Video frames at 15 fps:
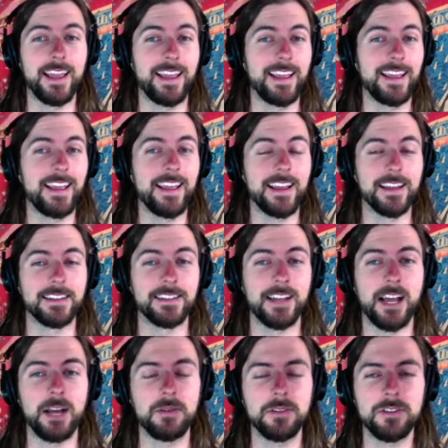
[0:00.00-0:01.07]
And
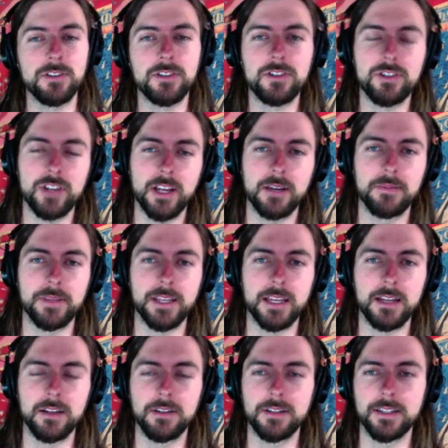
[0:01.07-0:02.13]
I was just jamming
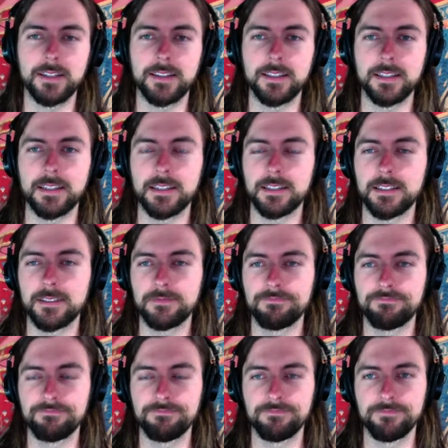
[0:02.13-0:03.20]
out, I think,
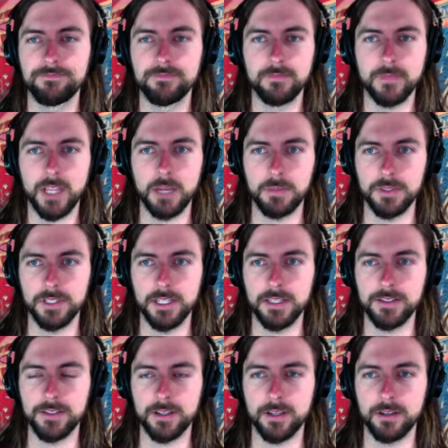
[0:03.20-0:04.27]
a couple
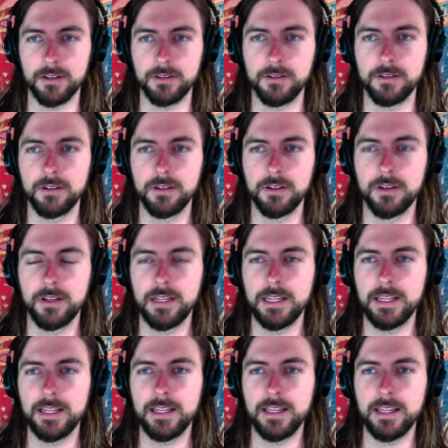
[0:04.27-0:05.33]
days ago,
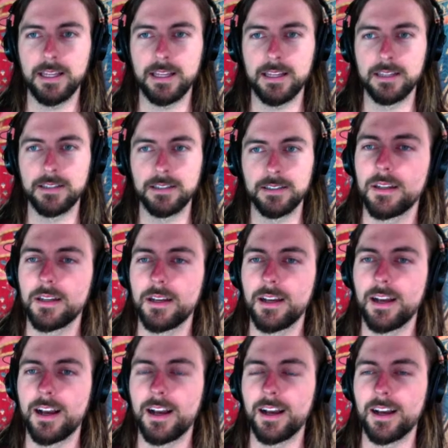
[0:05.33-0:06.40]
and
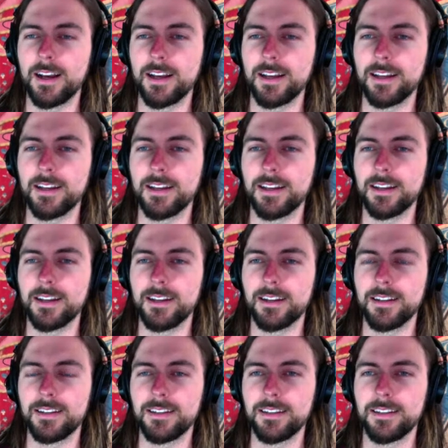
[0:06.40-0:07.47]
I
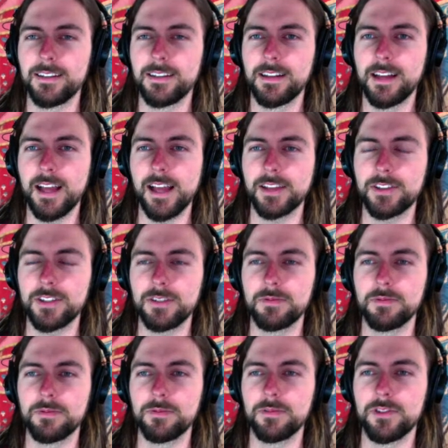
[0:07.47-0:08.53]

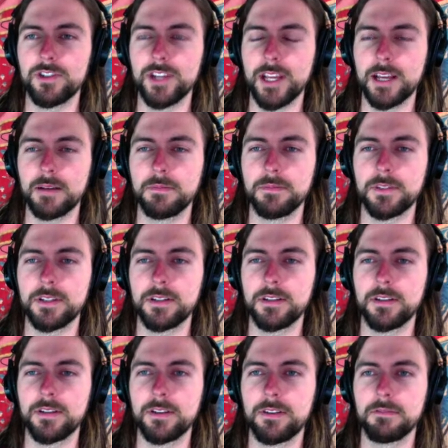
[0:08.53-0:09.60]
actually jammed
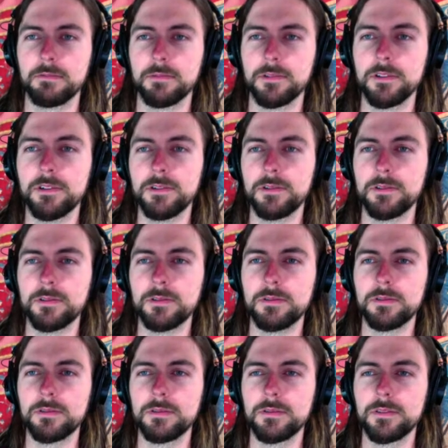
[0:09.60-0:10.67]

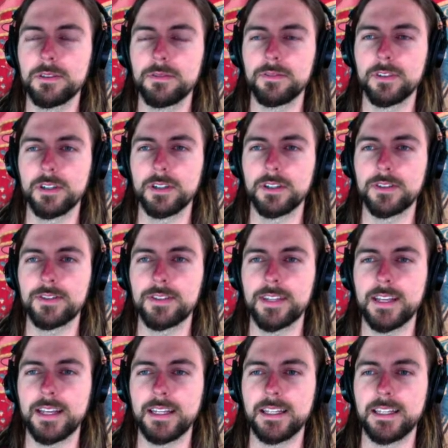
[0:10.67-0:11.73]
through the verse
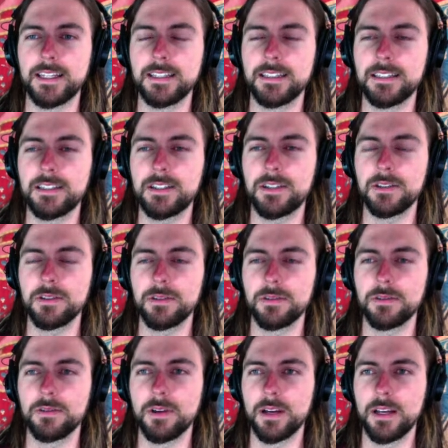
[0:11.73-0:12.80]
and
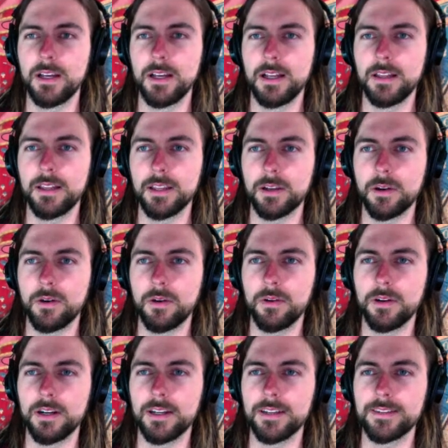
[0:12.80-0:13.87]
into the
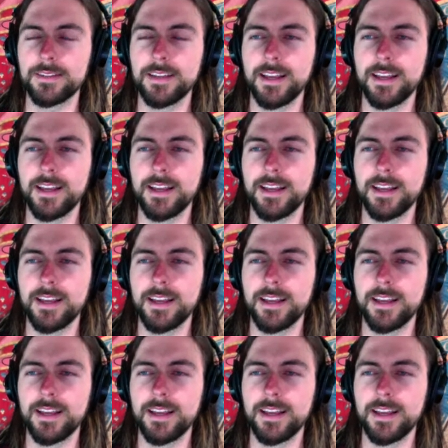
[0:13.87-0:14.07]
chorus,